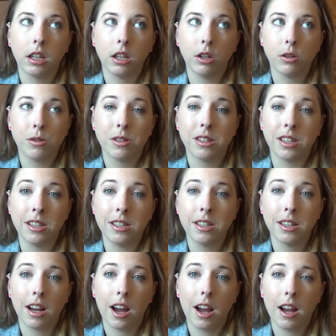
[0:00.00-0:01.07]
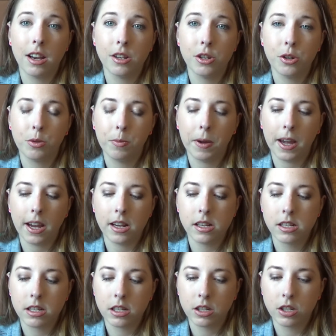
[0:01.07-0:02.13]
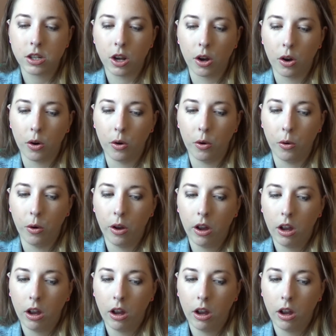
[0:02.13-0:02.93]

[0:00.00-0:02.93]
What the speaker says: use Sensodyne toothpaste, so